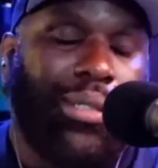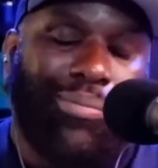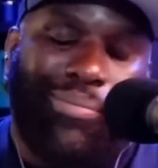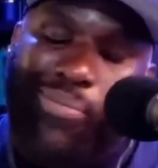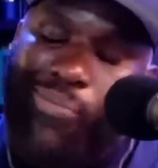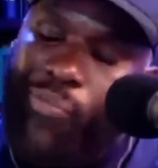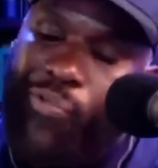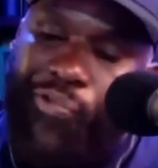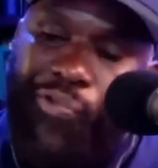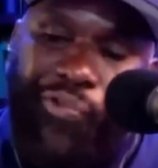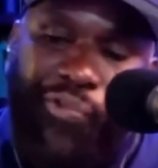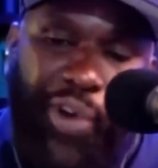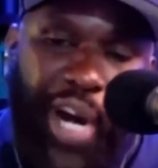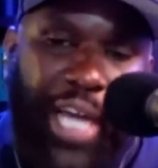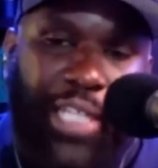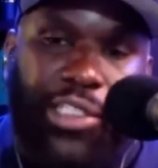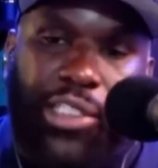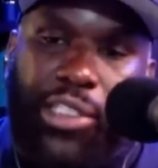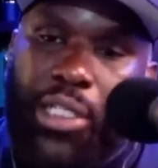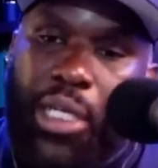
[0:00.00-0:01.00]

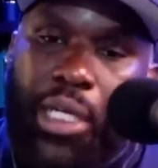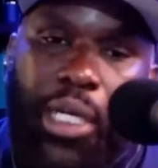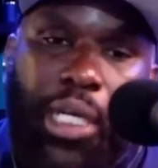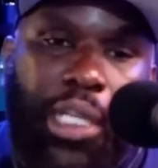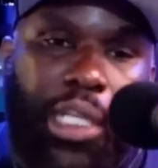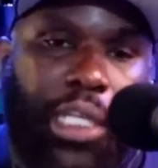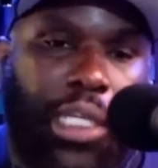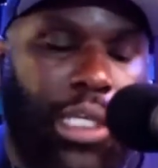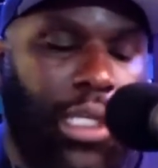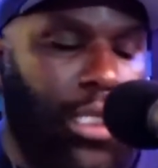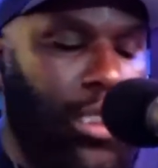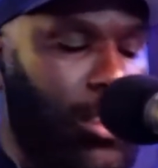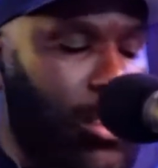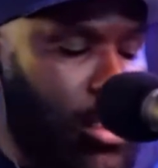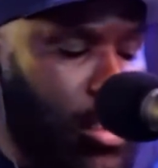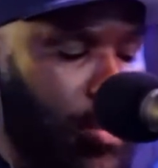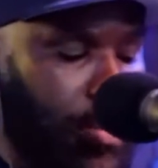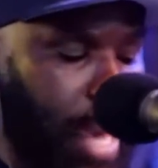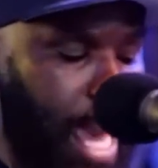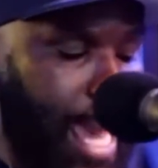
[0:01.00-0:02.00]
Fresh, clean
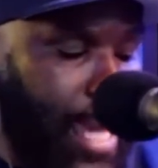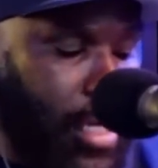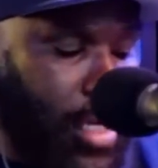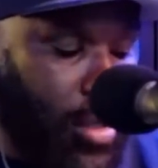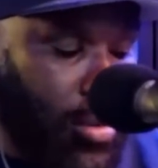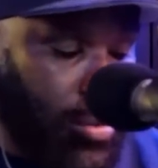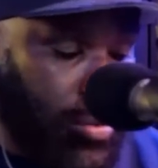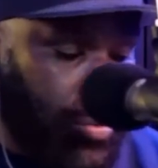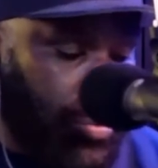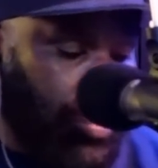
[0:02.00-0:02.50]
tobacco.